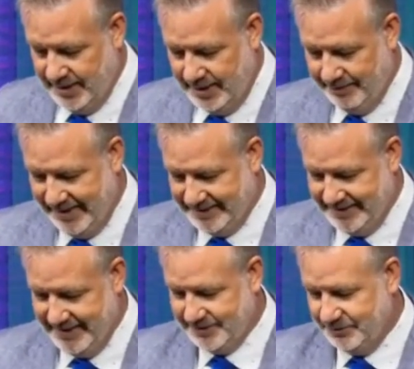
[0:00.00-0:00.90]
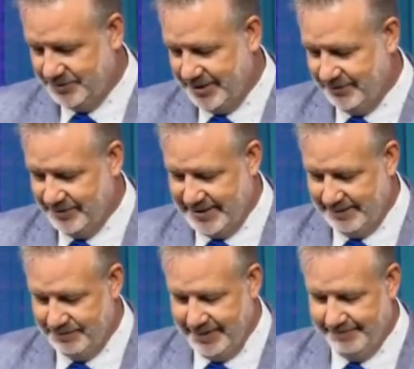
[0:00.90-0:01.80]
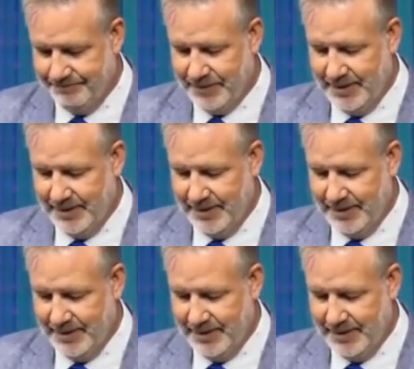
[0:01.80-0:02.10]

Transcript: on my desk, which I don't need, but